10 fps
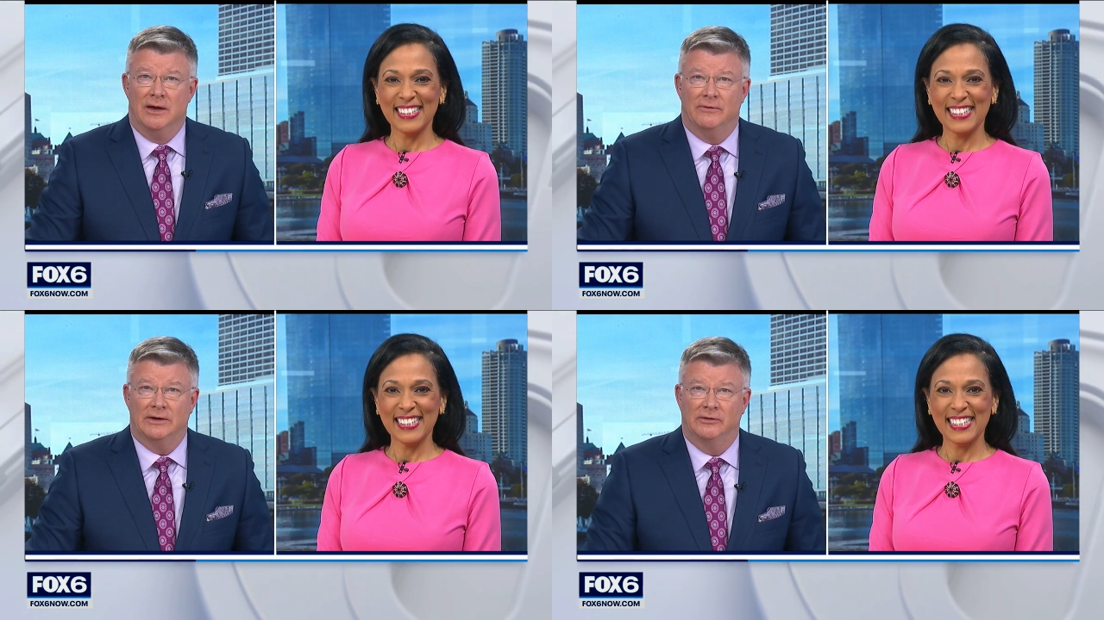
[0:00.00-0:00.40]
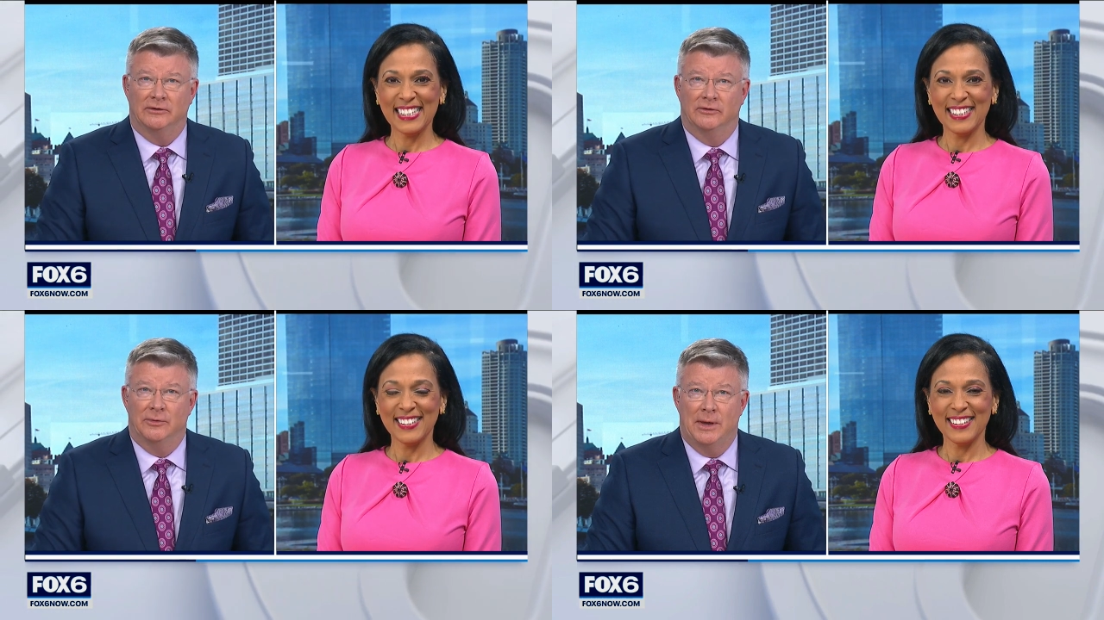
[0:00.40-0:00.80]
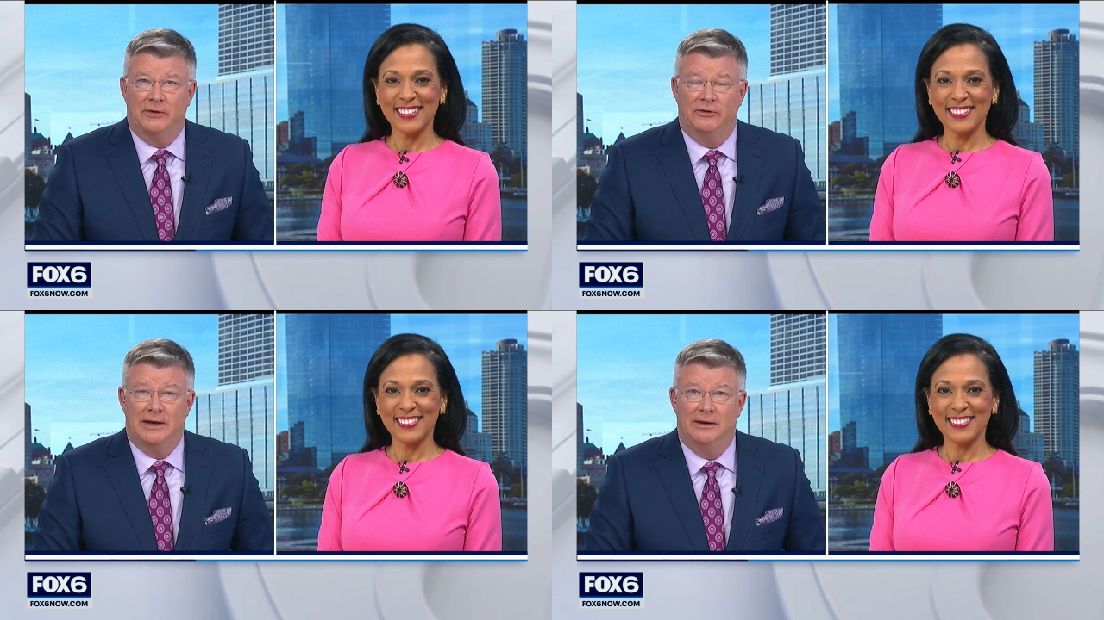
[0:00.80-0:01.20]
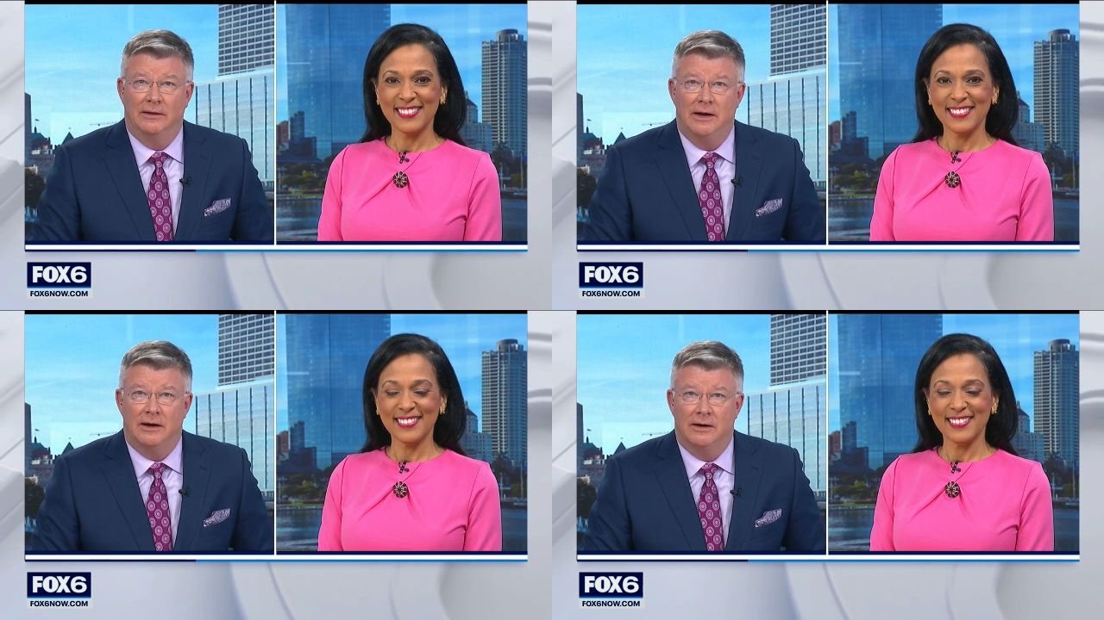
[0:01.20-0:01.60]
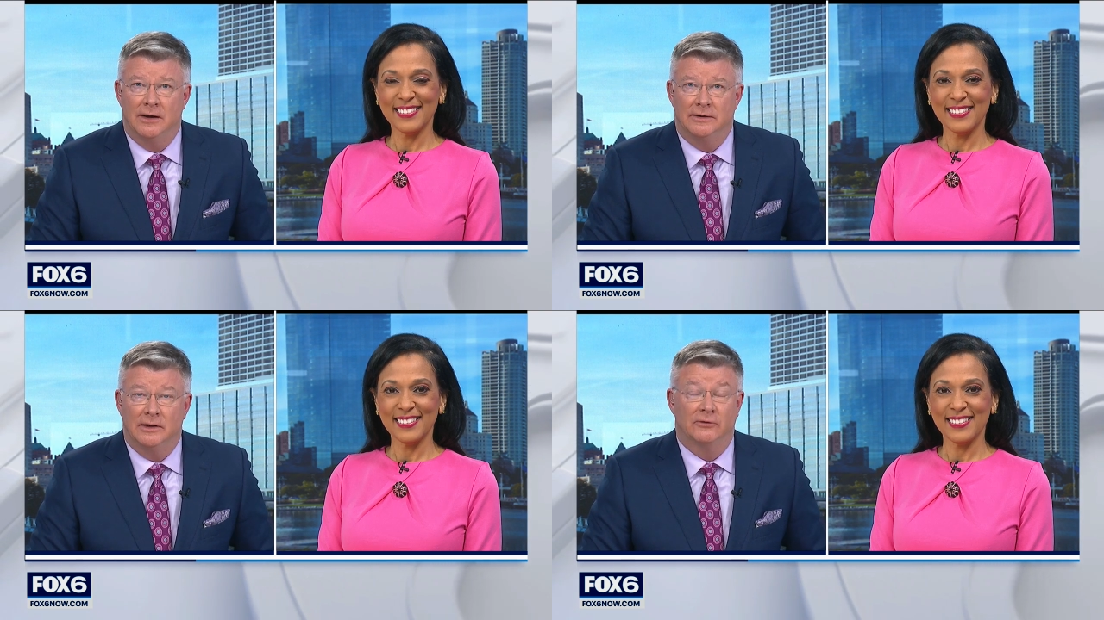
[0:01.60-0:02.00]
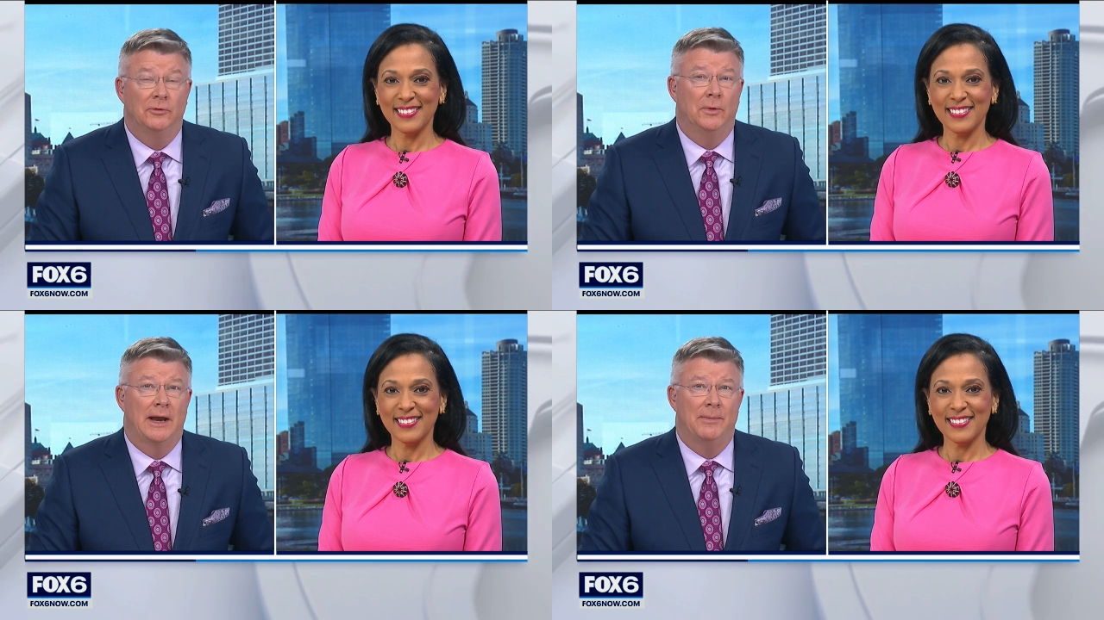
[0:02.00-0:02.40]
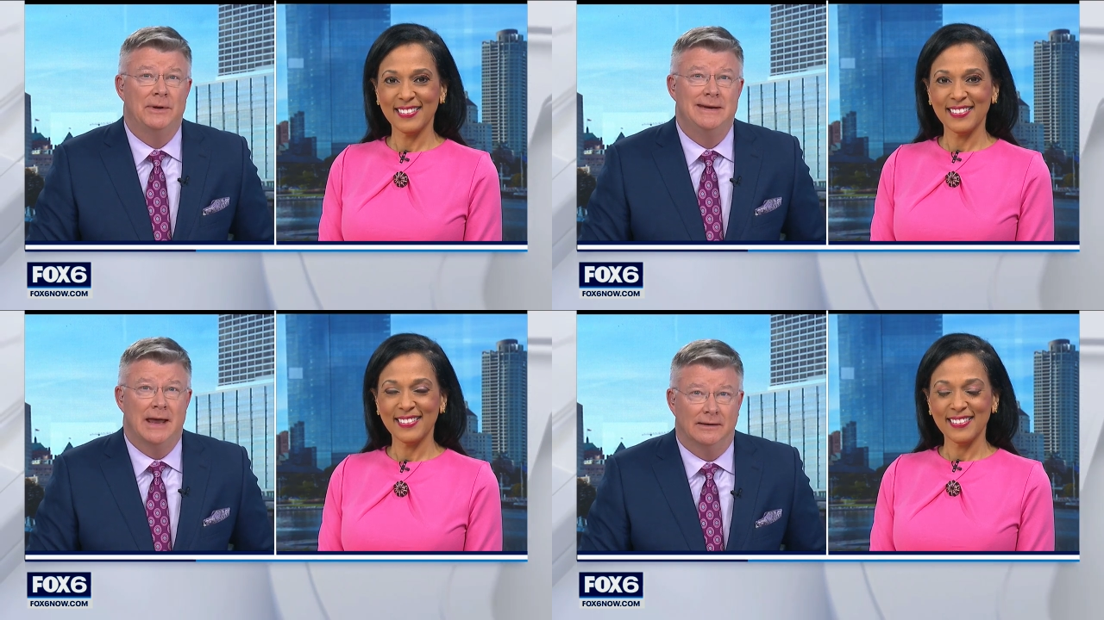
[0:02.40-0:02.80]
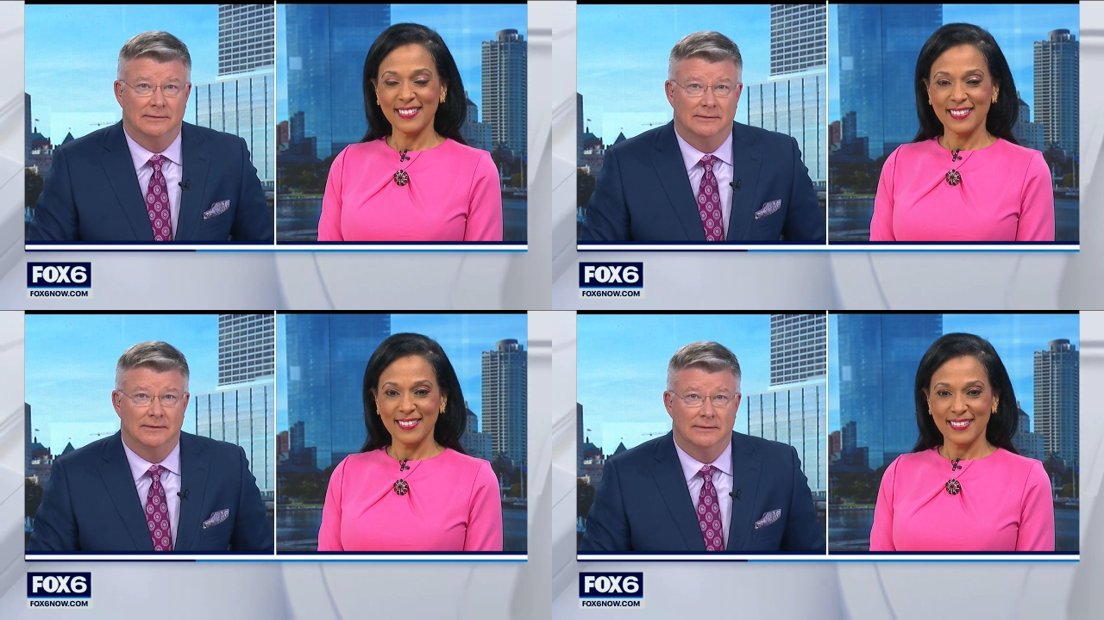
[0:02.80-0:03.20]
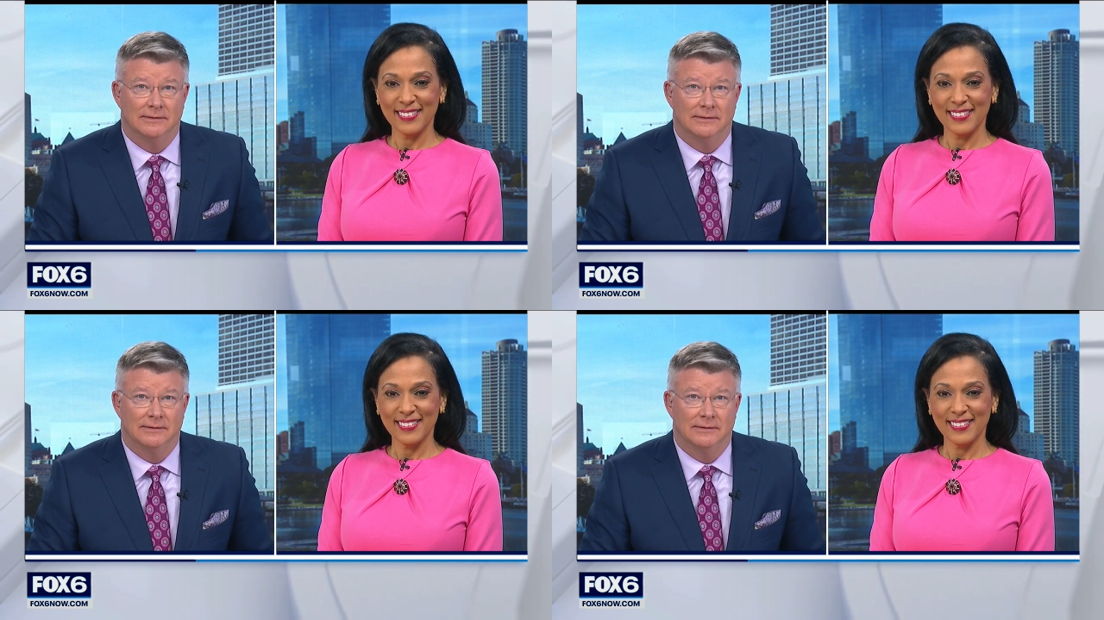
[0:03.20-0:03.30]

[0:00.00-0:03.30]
Speaker 1: Fox six's Amanda Saint-Hilaire tells us what happened next.